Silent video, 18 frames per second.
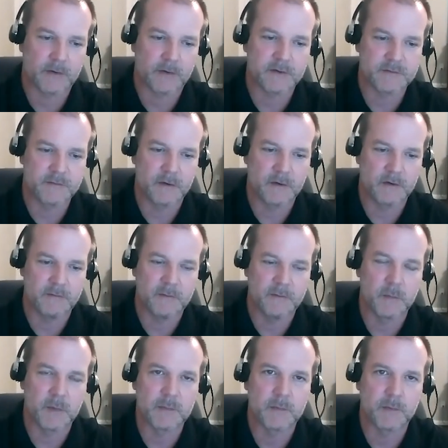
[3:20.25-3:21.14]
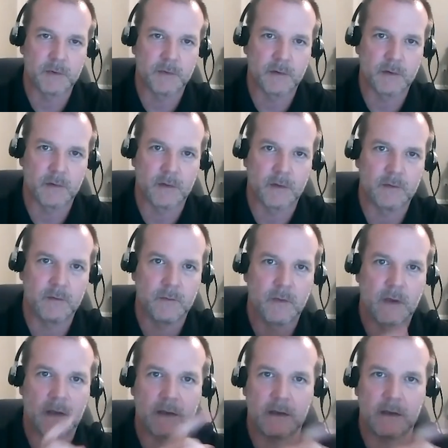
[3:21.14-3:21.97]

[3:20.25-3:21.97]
There's very few people in there that do that